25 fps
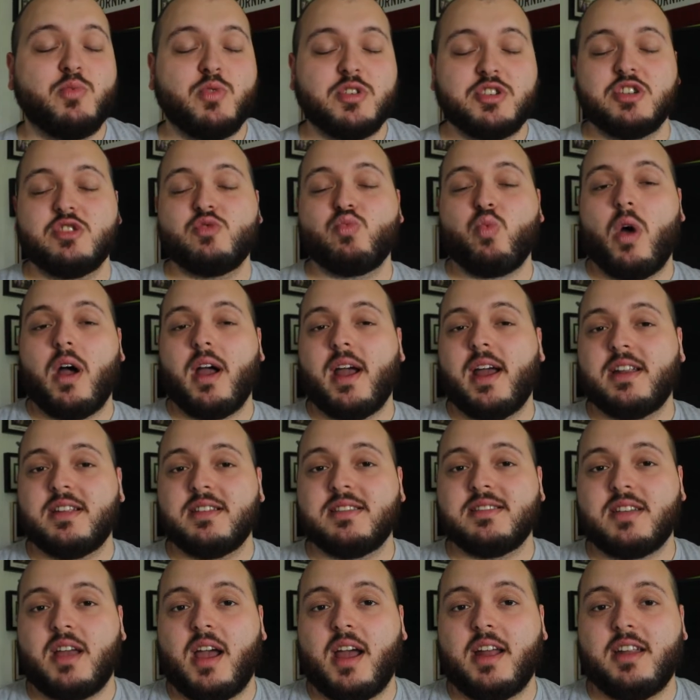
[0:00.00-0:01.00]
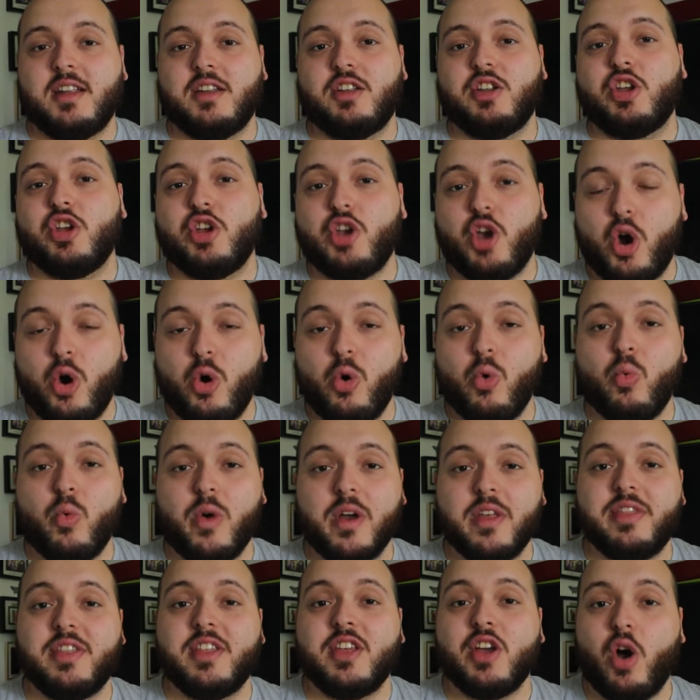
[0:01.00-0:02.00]
which is why I decided to go
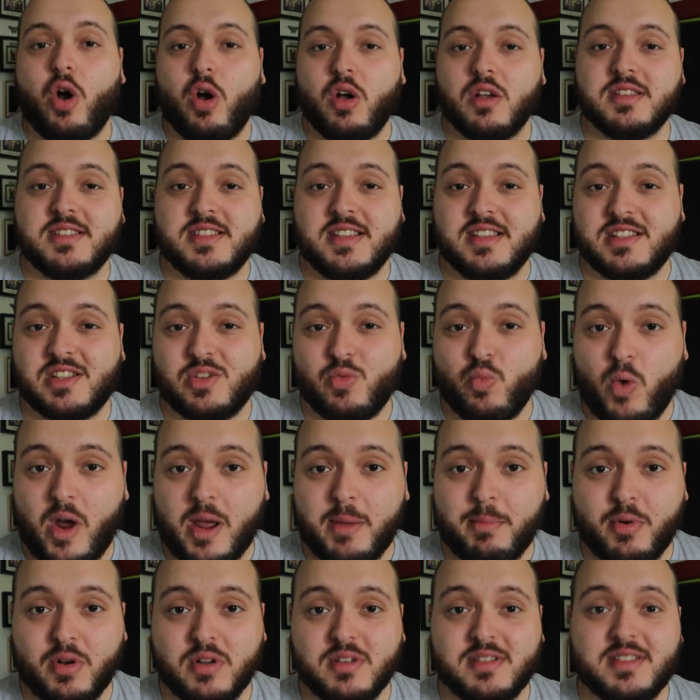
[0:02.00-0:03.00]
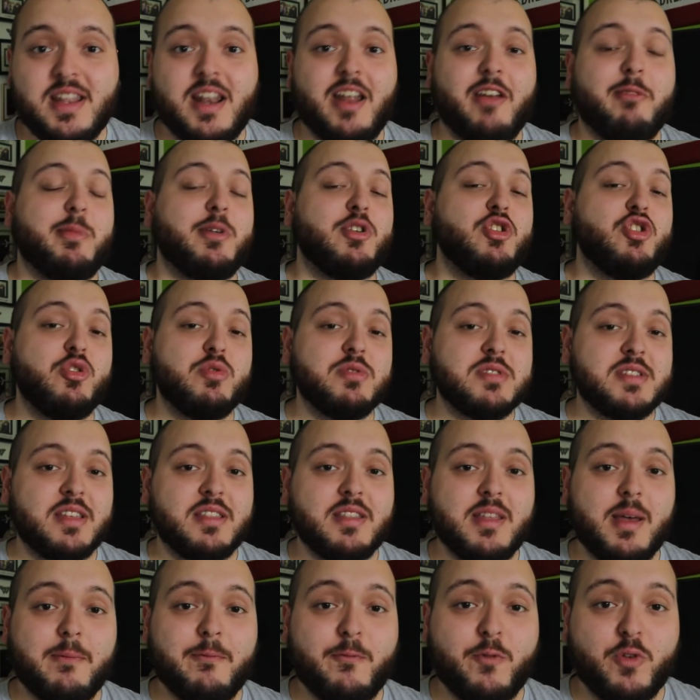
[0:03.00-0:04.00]
with the all-season wipers and I've been
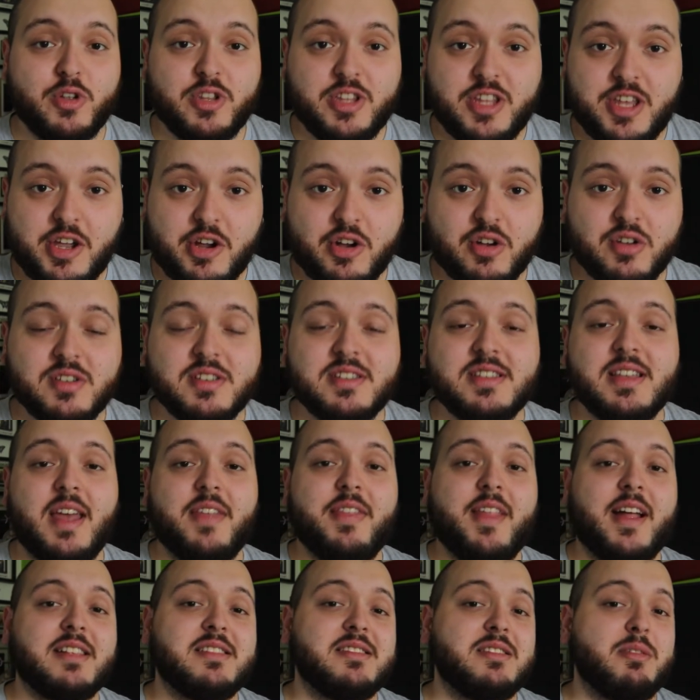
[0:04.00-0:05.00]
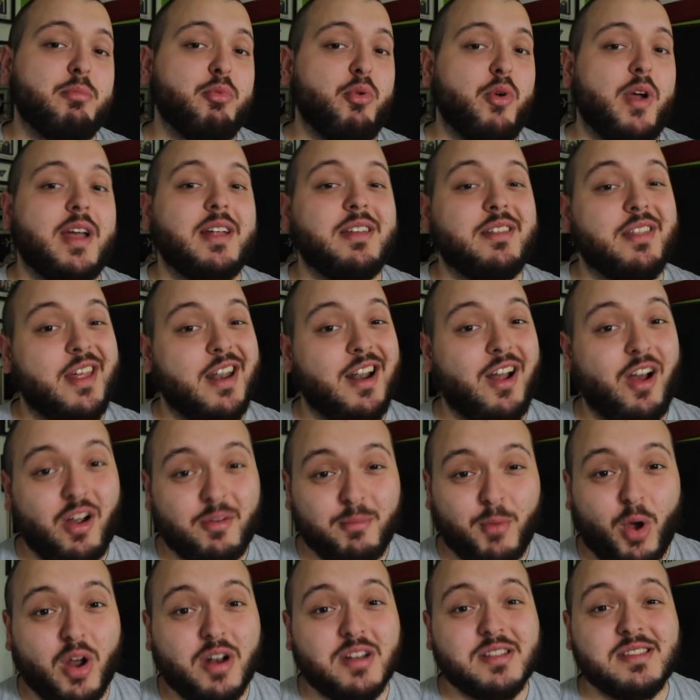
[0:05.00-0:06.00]
using them for years and that's the brand that
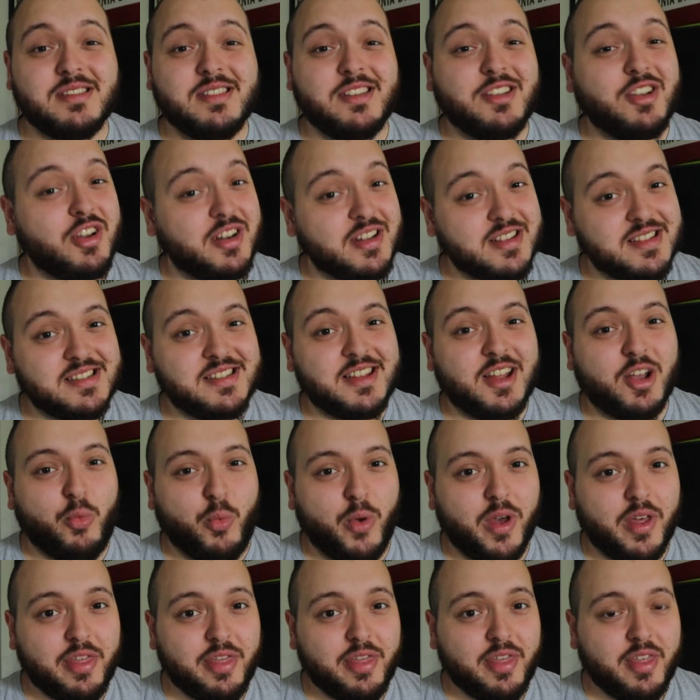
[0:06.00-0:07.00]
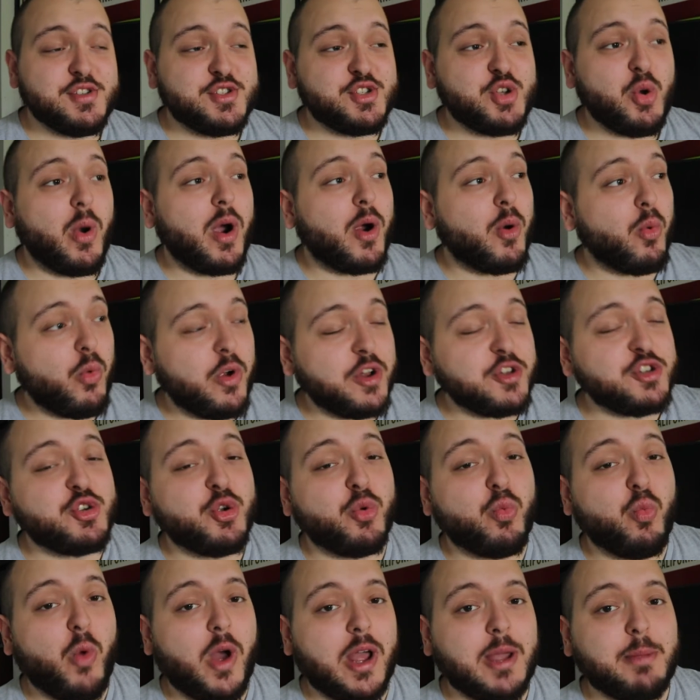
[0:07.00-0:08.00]
I'm honestly gonna stick with. So are
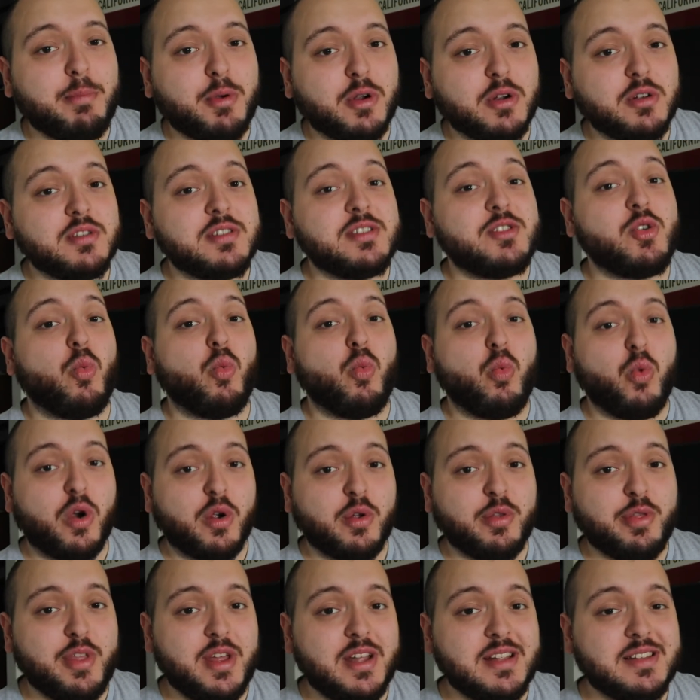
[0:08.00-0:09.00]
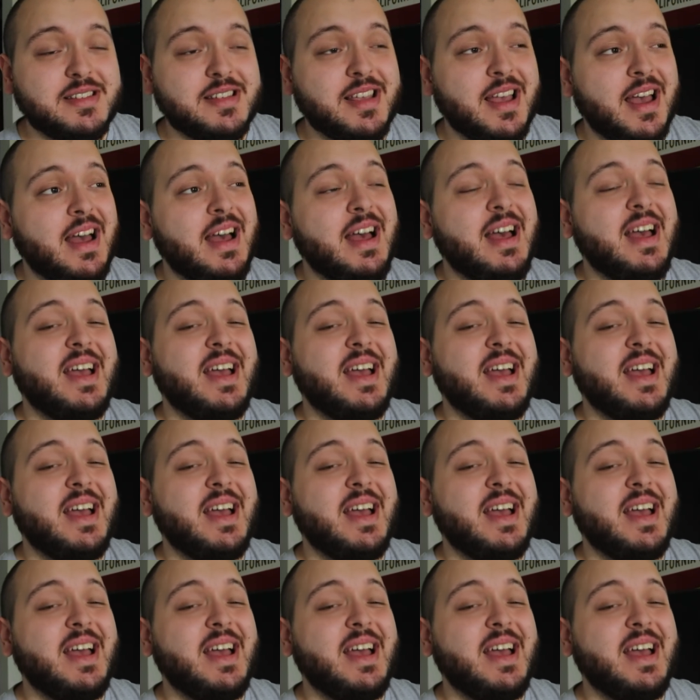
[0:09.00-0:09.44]
winter wipers worth it?